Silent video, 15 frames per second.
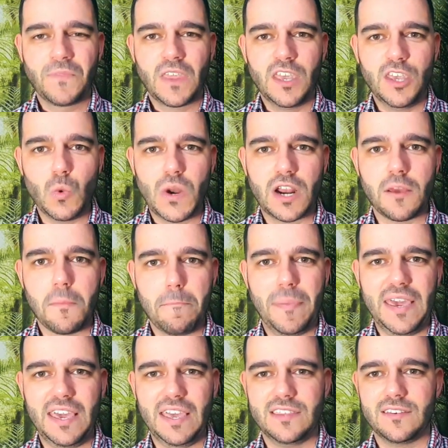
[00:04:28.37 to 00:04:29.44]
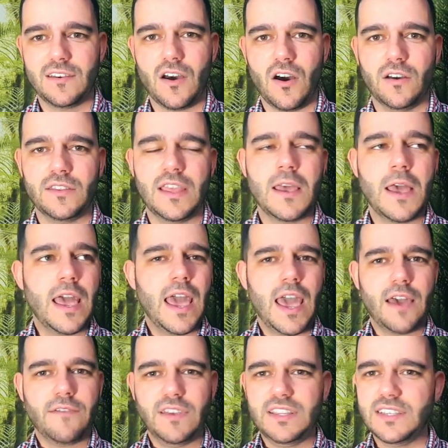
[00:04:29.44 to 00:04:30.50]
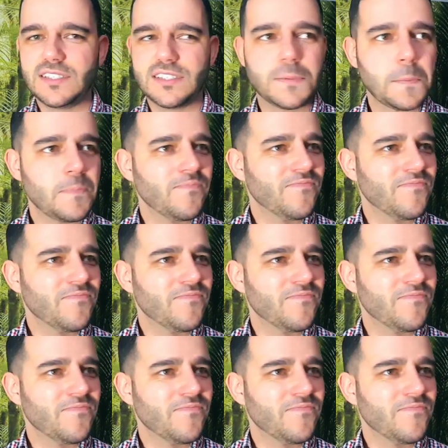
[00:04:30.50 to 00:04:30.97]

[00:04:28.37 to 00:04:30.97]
You want to compete on having this